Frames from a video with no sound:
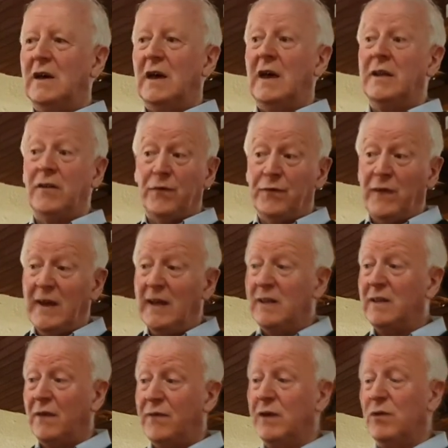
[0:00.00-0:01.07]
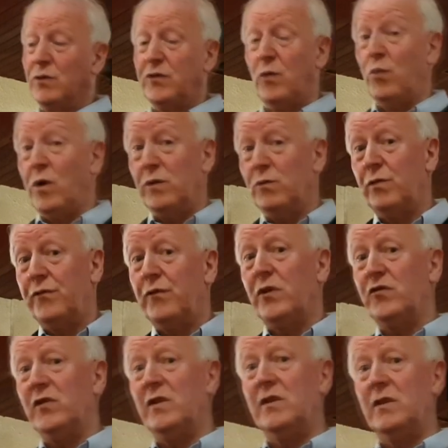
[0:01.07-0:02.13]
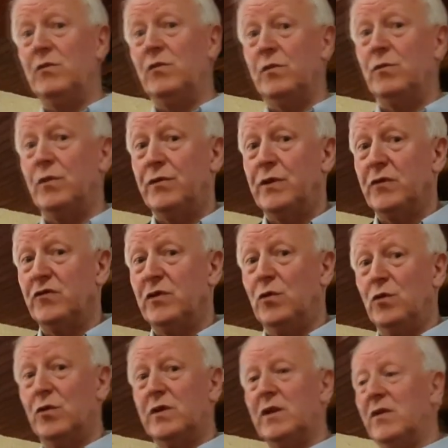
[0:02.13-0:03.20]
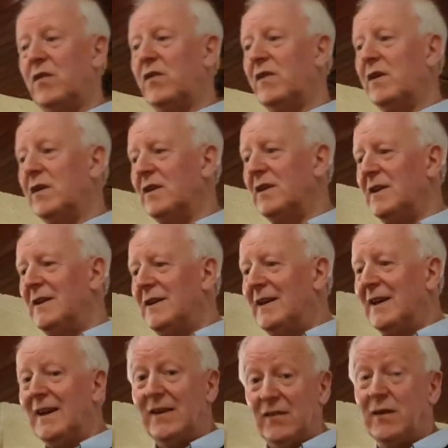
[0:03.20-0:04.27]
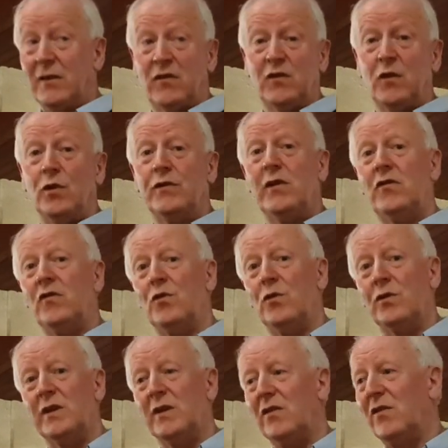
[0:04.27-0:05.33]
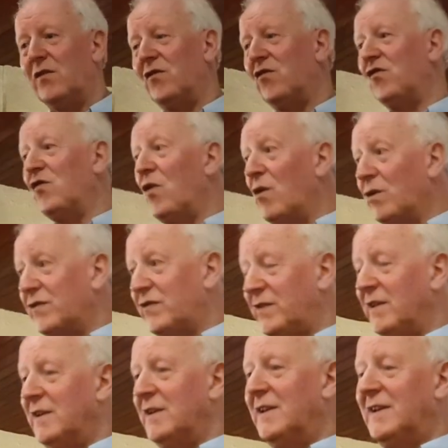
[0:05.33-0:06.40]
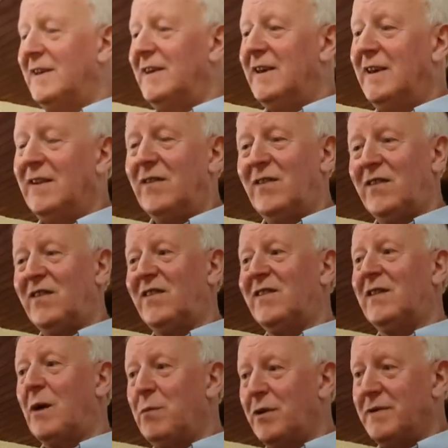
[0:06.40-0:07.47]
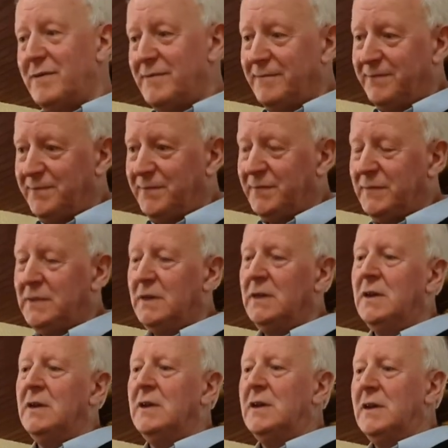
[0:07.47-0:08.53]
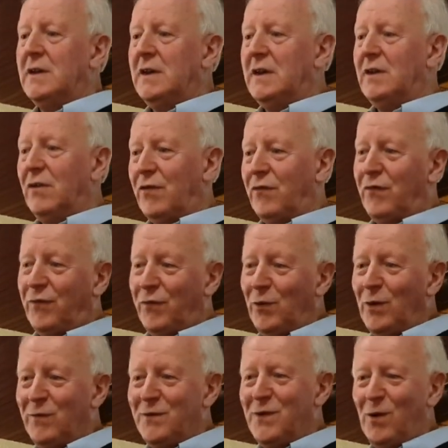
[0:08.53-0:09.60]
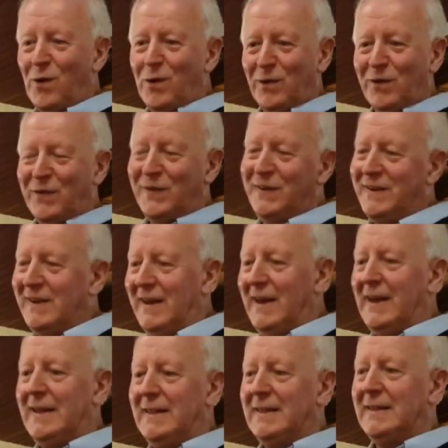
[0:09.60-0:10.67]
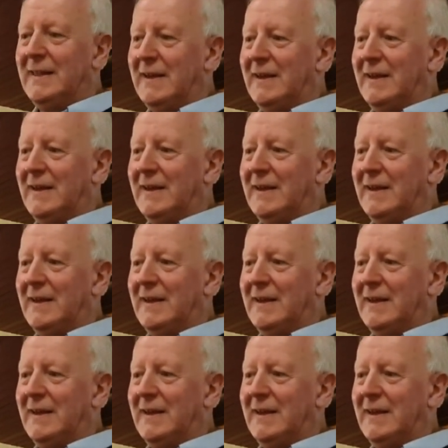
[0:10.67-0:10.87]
And it's very difficult to work with Russian oak. It's like Scottish oak. It's short. It's stubborn. It's full of knots, and